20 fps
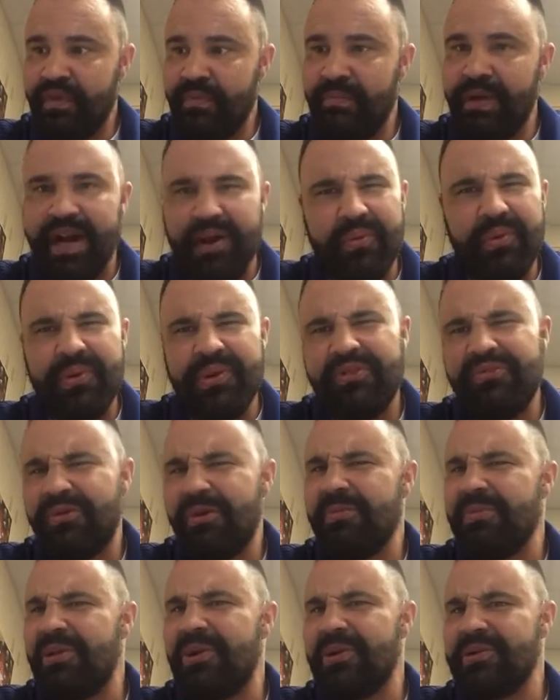But I rooted
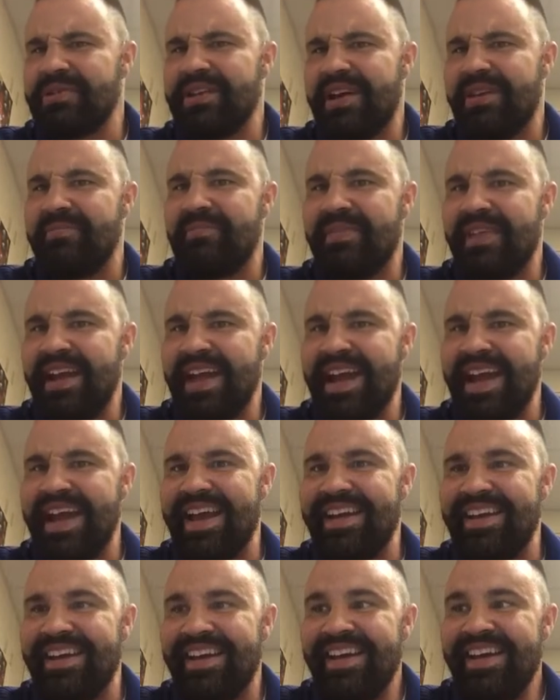for him the whole time.
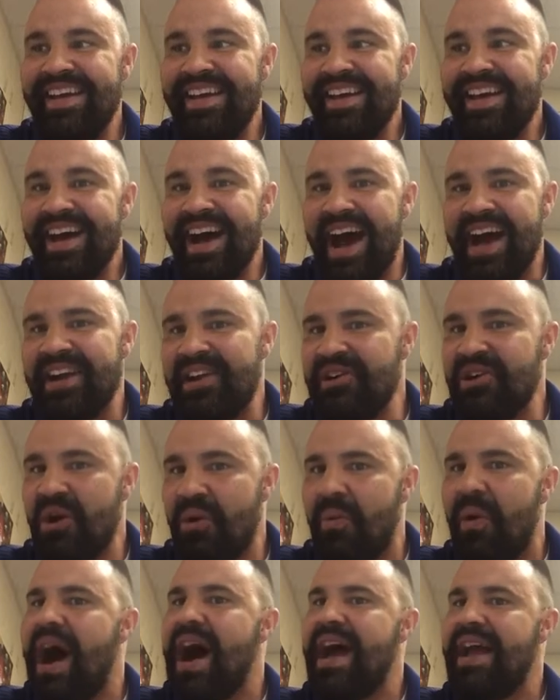And I didn't know
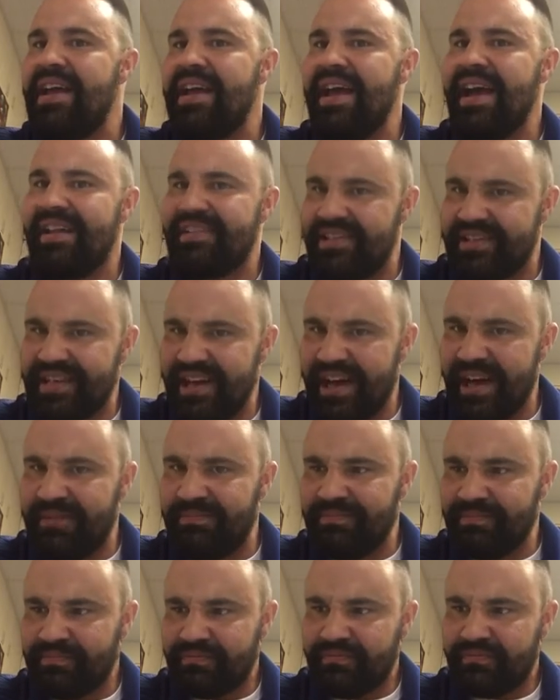why at the
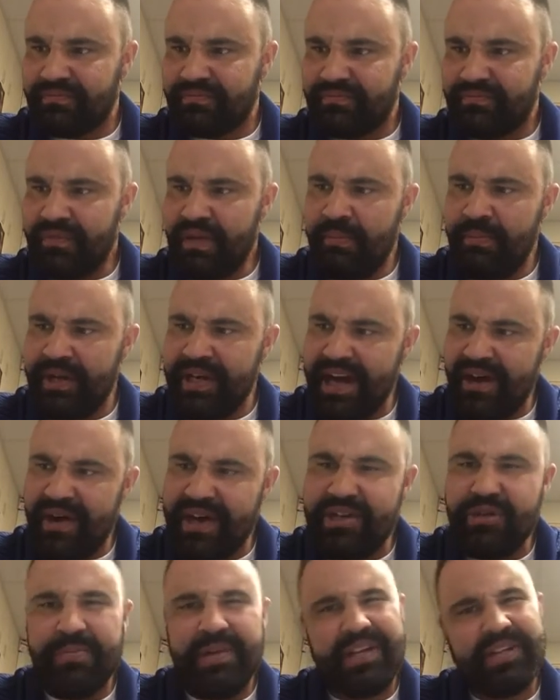time, but now I
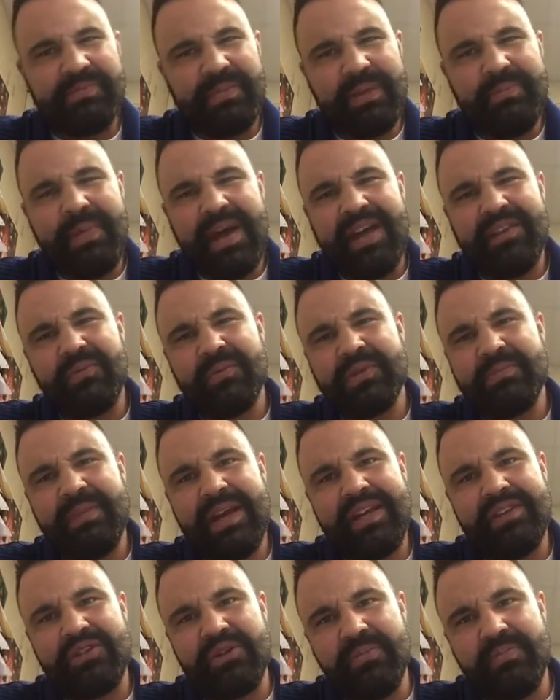do, because Macbeth was
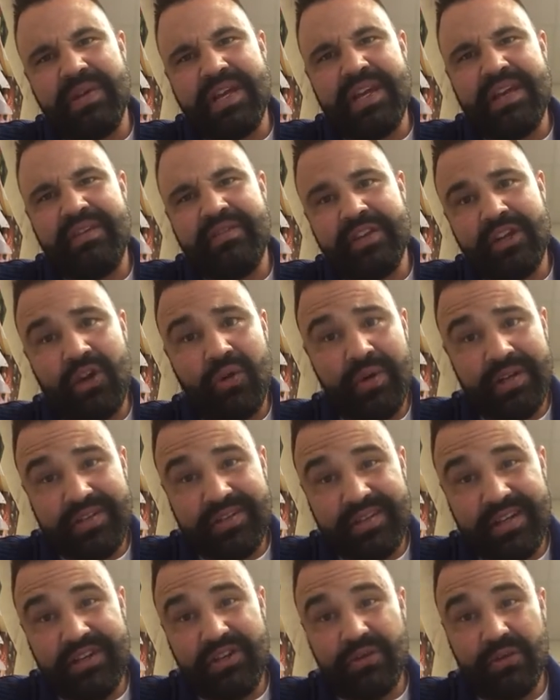made to be the
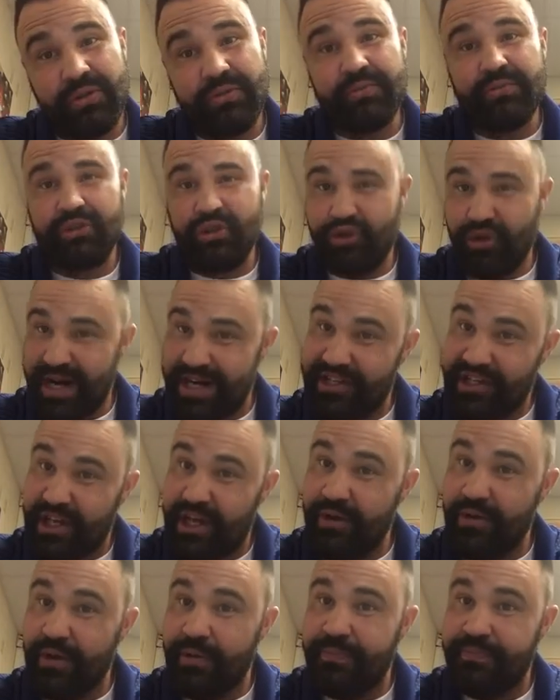quintessential tragic
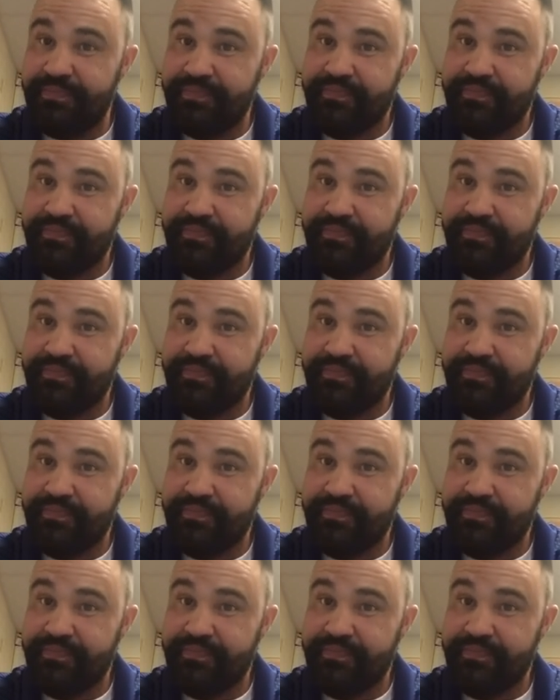hero.